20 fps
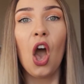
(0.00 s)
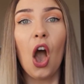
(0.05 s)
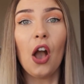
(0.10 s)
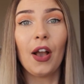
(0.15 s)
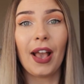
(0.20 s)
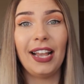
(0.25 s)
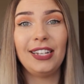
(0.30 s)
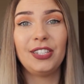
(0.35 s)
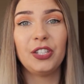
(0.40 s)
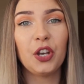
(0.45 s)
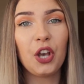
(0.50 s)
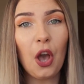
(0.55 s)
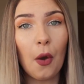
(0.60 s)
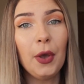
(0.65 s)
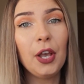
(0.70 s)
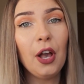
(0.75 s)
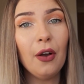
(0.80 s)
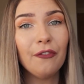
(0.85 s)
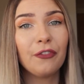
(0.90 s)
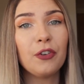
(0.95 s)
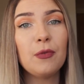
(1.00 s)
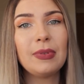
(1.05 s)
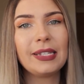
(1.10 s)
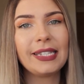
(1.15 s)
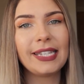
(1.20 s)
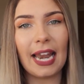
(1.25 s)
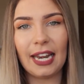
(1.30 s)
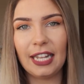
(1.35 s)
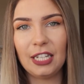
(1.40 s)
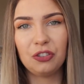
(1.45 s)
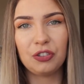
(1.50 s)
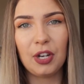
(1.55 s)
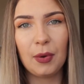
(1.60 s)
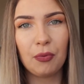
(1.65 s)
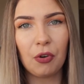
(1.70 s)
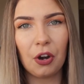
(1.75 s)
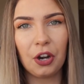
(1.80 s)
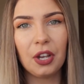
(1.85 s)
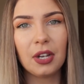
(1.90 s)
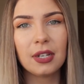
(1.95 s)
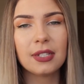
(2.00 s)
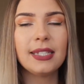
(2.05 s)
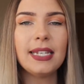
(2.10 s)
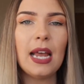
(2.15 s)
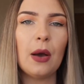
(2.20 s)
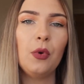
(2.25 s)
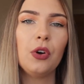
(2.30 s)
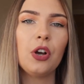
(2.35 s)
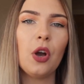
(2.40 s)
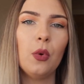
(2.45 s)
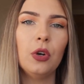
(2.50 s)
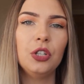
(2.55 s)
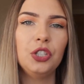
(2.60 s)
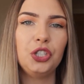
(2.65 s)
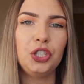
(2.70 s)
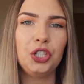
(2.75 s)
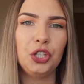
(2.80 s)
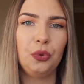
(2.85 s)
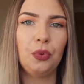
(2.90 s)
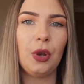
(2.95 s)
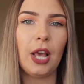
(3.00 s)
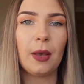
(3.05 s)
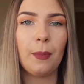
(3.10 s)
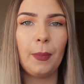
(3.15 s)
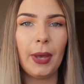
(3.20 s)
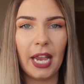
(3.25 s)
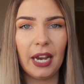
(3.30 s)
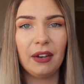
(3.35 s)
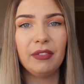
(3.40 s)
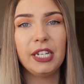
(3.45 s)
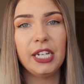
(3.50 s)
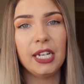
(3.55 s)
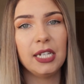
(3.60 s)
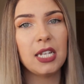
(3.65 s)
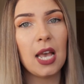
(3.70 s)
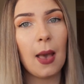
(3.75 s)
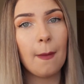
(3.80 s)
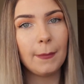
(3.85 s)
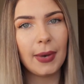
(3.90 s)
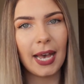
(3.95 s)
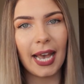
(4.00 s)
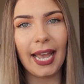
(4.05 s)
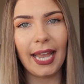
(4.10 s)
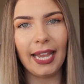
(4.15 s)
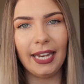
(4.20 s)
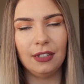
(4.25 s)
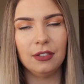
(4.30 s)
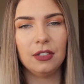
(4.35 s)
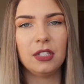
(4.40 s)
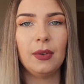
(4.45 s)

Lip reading: Okay, so going on from sanitary products, now we'll go on to like period pain.